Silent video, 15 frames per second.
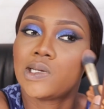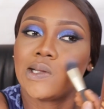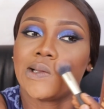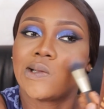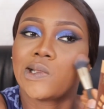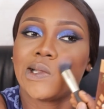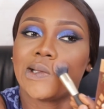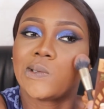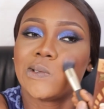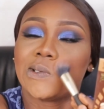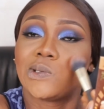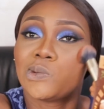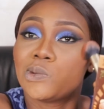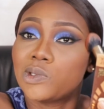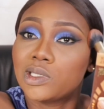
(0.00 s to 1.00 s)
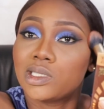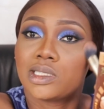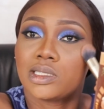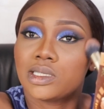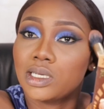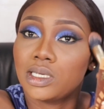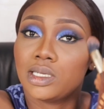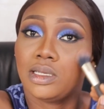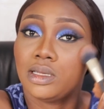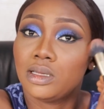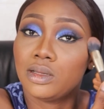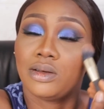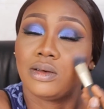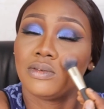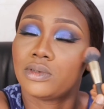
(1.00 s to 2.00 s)
and that is what I
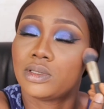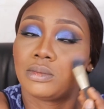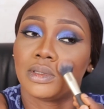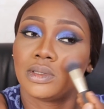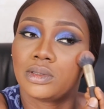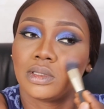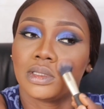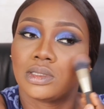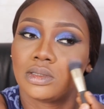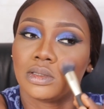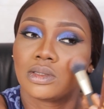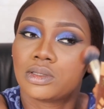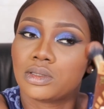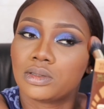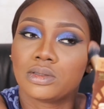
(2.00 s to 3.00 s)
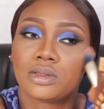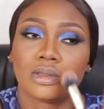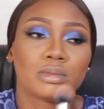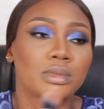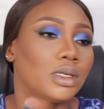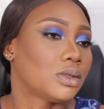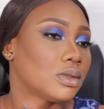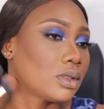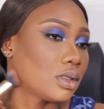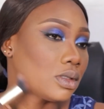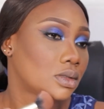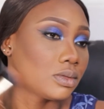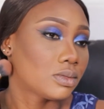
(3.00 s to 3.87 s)
love about this contour powder.